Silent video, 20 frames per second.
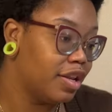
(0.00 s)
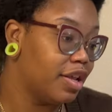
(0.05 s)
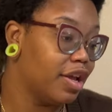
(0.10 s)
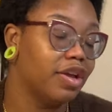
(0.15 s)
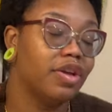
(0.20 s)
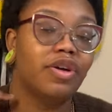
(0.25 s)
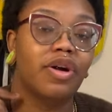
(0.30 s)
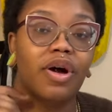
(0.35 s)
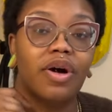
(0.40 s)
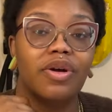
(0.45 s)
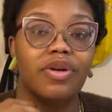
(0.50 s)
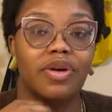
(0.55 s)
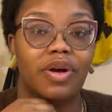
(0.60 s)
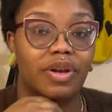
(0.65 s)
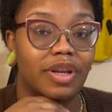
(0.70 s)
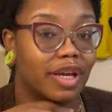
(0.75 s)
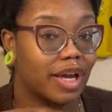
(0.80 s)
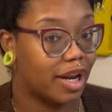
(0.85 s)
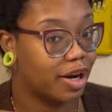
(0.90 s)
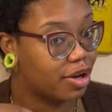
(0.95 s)
there you go. You
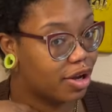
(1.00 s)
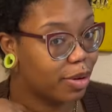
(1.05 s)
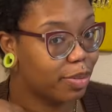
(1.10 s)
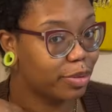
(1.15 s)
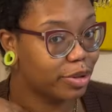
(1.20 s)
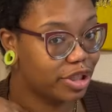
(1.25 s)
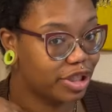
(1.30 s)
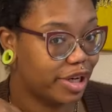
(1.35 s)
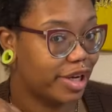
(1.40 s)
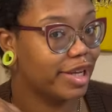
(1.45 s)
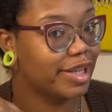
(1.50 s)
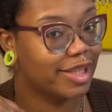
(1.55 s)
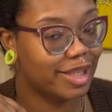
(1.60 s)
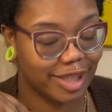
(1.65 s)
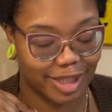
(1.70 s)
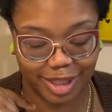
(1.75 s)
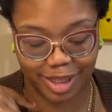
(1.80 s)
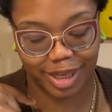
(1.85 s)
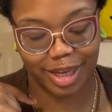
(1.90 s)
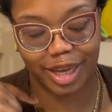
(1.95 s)
only got a couple
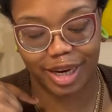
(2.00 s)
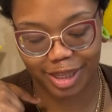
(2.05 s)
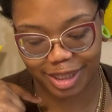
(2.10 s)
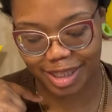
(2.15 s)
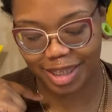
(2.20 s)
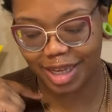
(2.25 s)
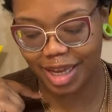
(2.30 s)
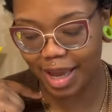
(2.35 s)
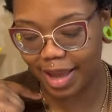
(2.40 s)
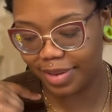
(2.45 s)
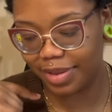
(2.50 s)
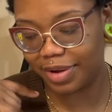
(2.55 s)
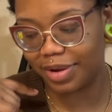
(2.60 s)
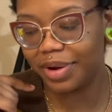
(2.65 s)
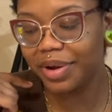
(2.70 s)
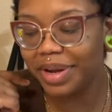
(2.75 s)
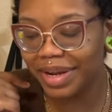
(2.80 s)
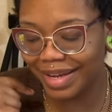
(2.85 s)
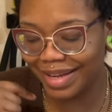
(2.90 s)
chances to get it together.